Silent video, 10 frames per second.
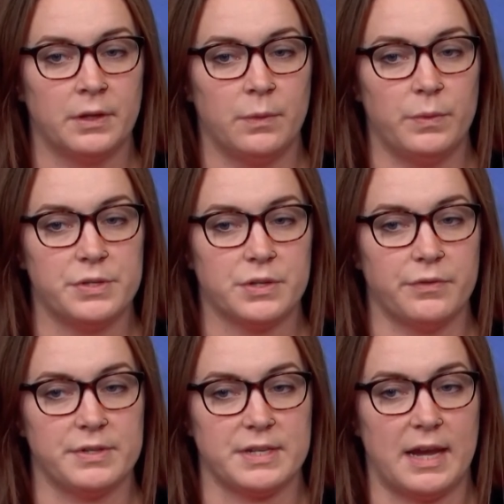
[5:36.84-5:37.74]
We
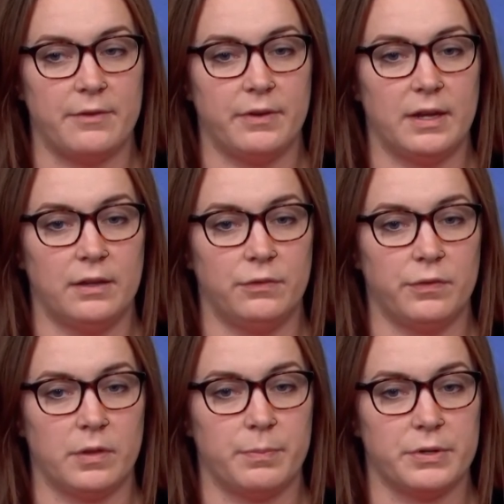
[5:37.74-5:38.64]
serve as advocates for
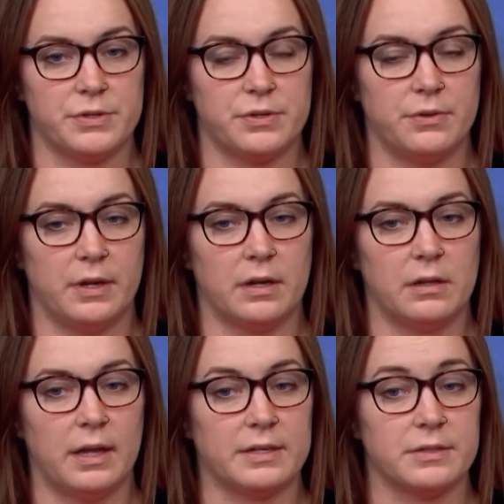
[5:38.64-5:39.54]
the personal and
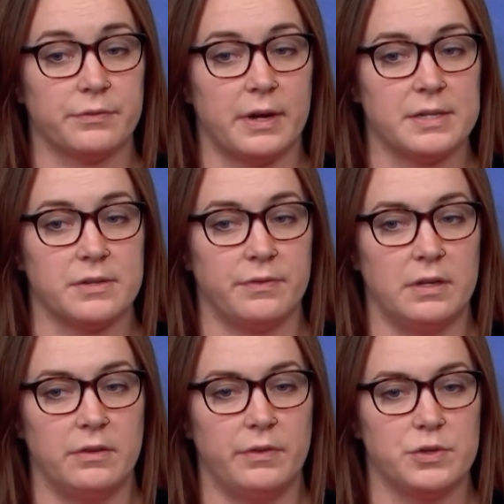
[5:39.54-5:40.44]
collective rights of
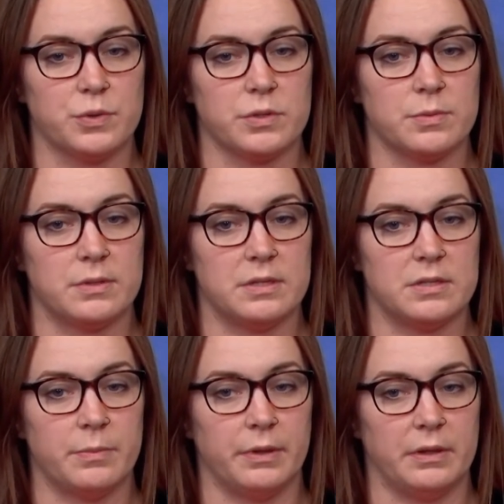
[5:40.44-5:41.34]
individuals with
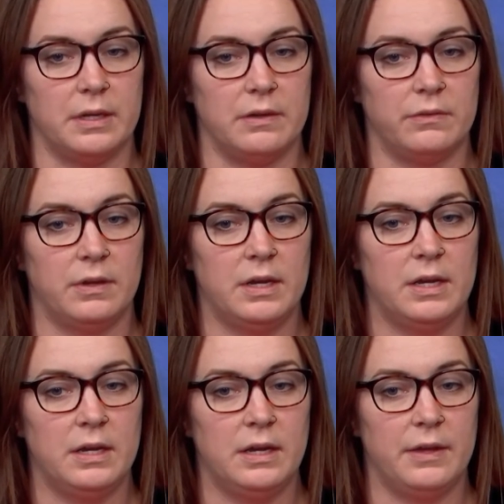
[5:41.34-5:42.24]
disabilities
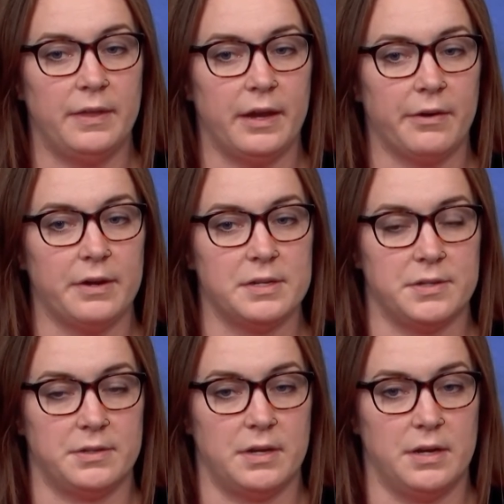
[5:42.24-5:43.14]
in the
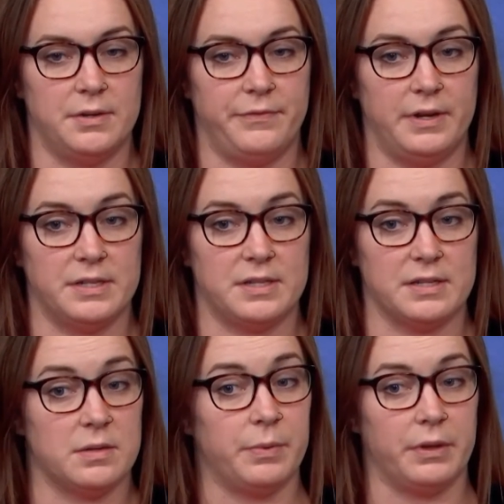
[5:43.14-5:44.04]
area of
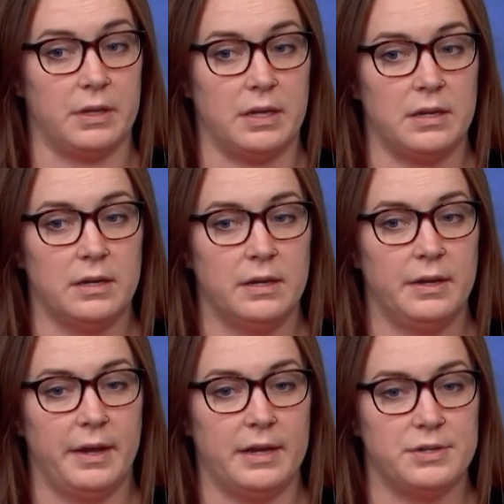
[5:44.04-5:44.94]
accessibility,
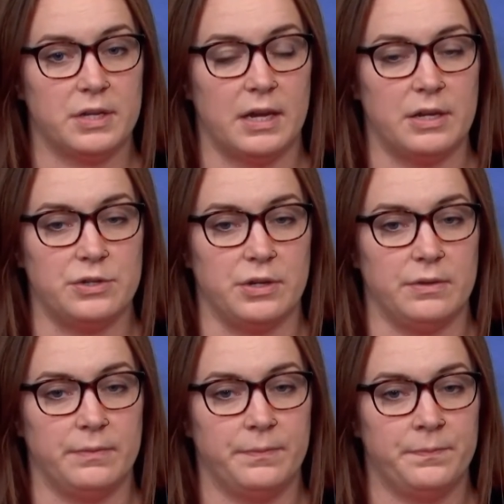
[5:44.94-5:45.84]

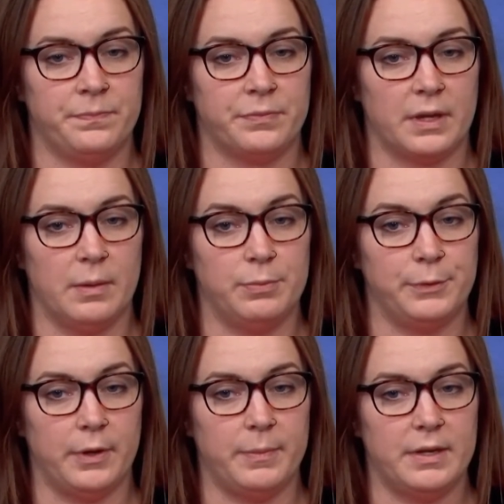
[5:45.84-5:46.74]
education,
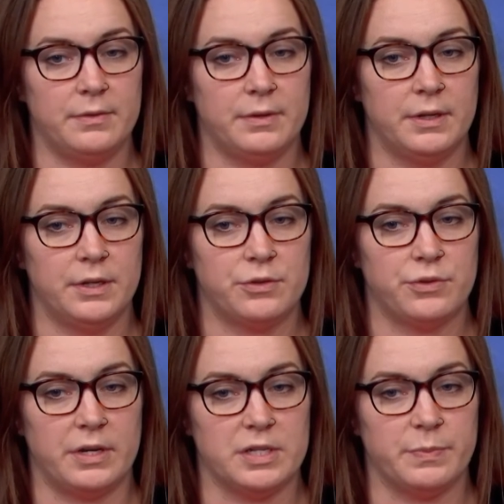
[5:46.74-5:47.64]
employment,
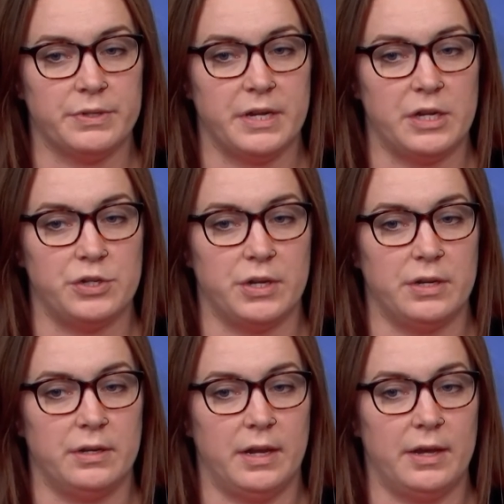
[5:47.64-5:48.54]

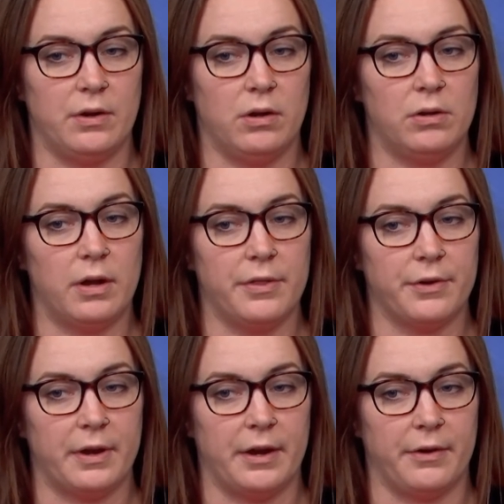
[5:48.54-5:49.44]
transportation, and all
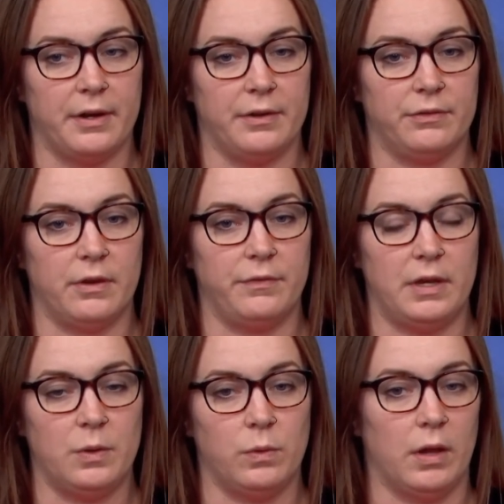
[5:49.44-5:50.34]
other areas of
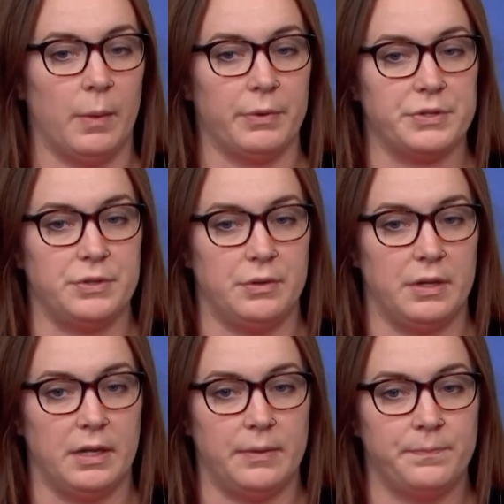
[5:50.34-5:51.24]
equal
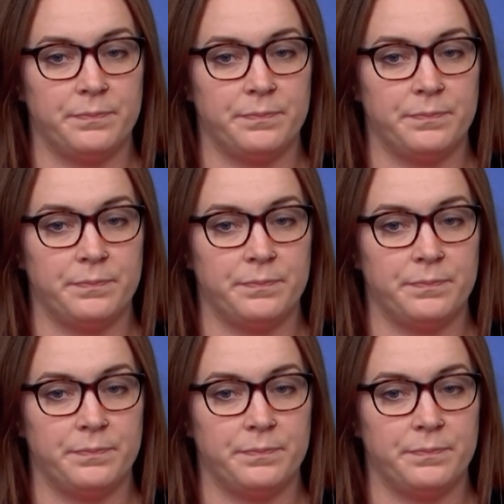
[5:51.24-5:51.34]
opportunity.